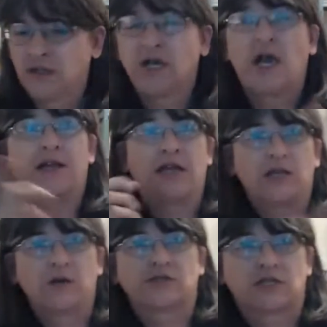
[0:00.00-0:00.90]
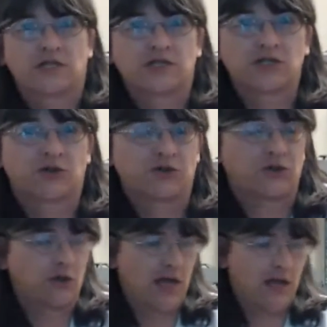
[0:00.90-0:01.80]
and he was going to sort it
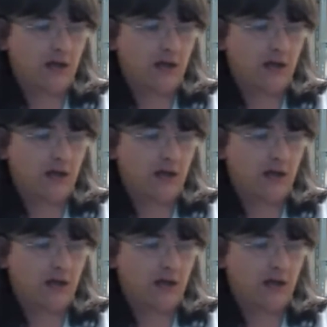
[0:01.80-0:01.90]
all out.